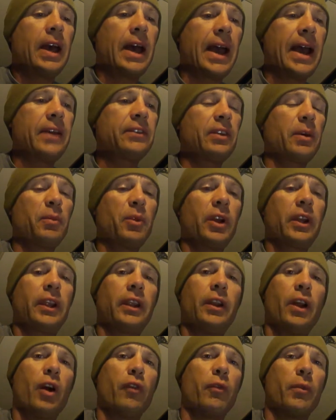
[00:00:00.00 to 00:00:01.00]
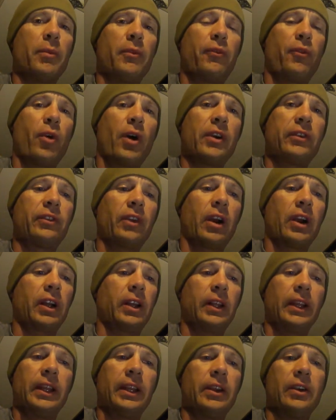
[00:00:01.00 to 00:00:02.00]
as I'm looking it over before I start
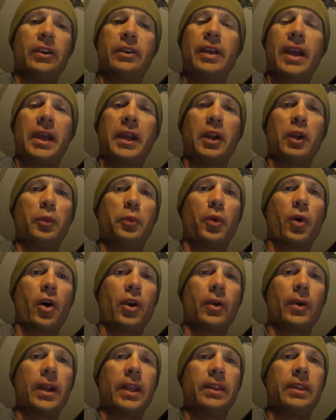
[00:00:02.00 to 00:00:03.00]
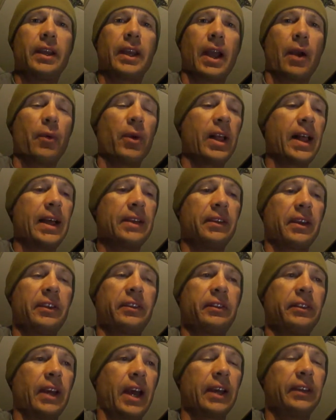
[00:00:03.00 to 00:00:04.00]
cleaning or taking it apart or anything, I realize I,
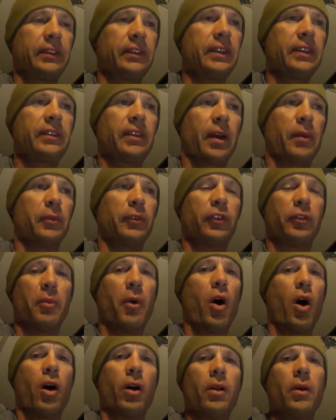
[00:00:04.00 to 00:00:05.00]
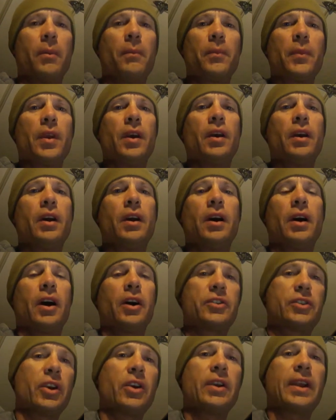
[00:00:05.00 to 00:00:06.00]
I see something small.
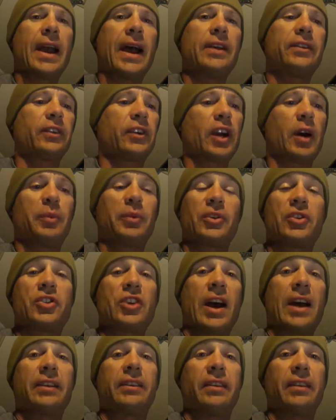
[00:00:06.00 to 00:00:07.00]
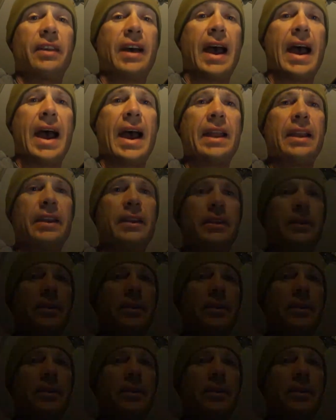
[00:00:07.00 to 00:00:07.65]
I'll show you guys a couple of shots of that.